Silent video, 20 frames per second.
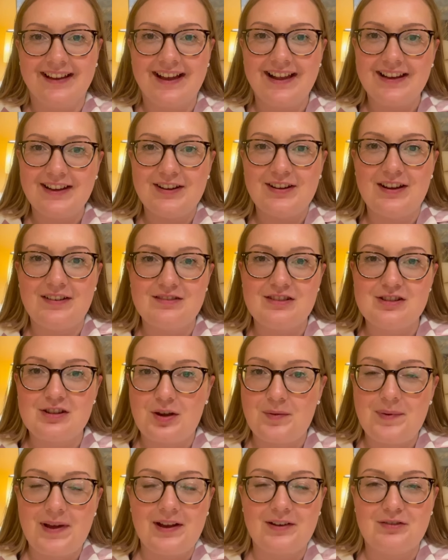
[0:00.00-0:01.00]
I've just
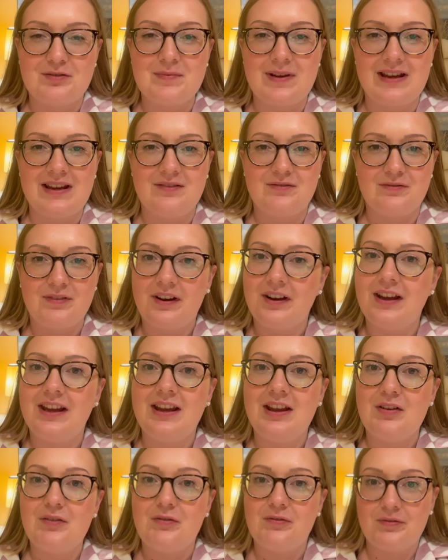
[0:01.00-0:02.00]
come back from a
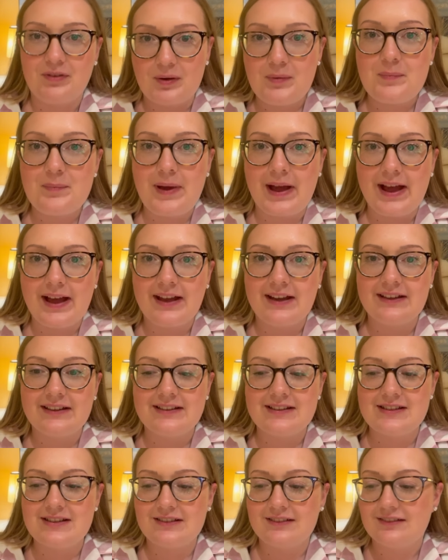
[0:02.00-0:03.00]
very
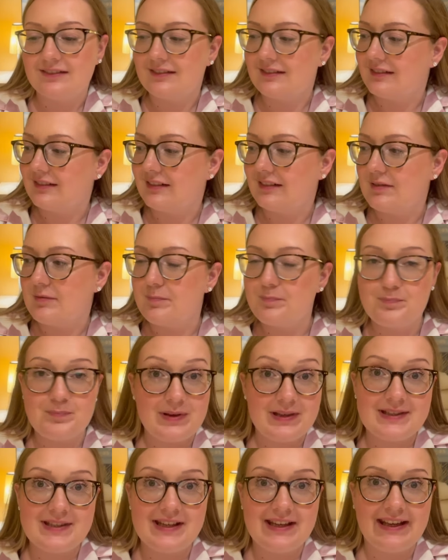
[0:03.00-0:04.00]
fun-packed,
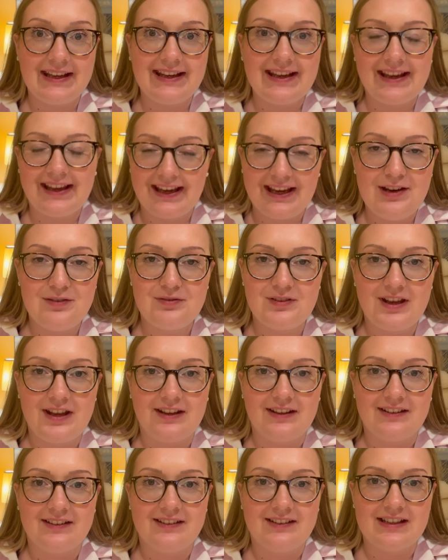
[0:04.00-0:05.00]
busy
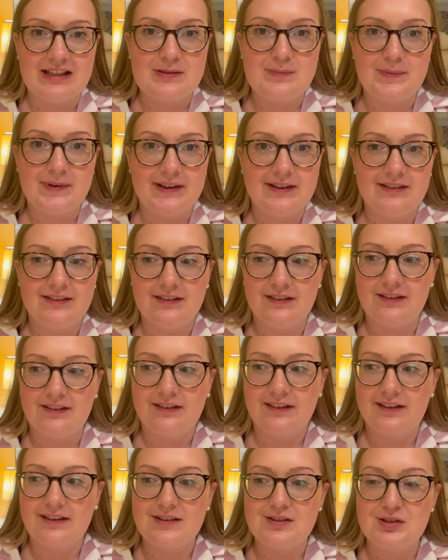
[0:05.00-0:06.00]
evening. It's been
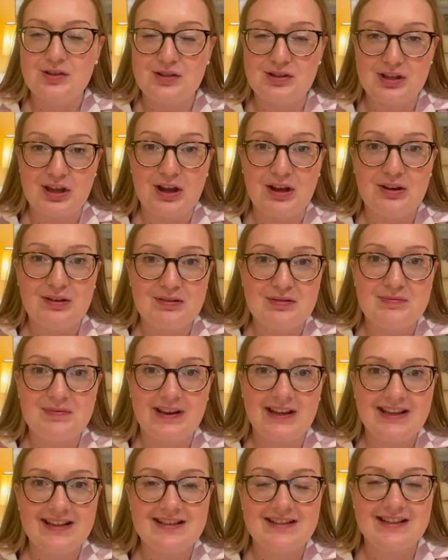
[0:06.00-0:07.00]
so
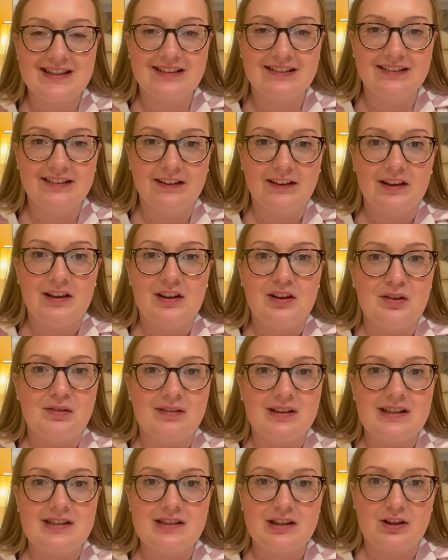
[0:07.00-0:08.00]
amazing.
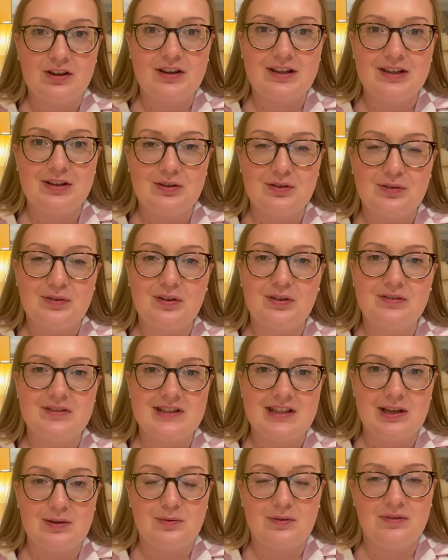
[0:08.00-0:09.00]
We started off
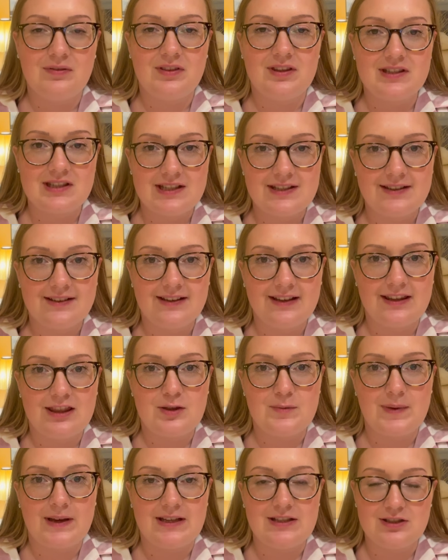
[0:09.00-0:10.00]
obviously with the dinner in
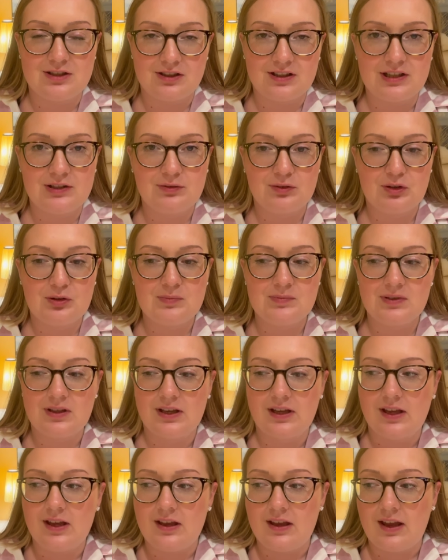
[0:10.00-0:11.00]
the main dining room,
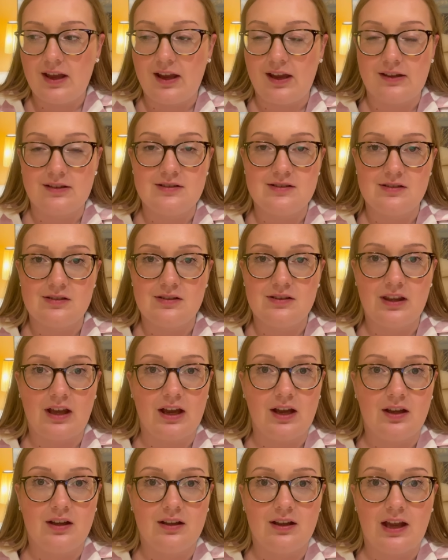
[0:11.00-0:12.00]
and
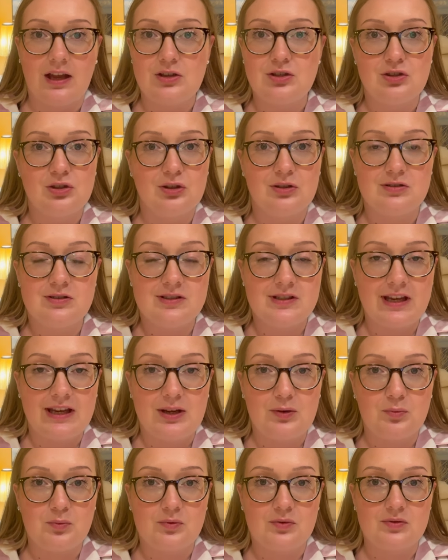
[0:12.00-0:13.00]
that, as you could
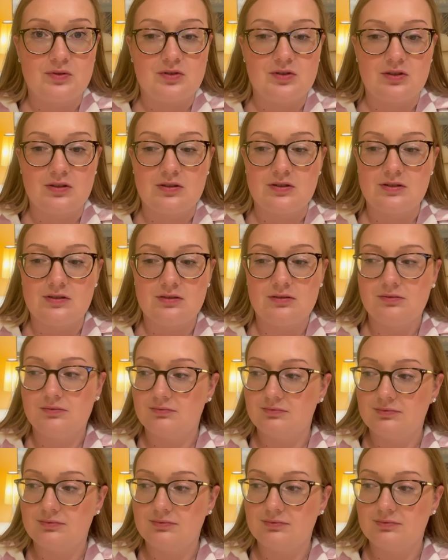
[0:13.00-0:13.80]
see, was just,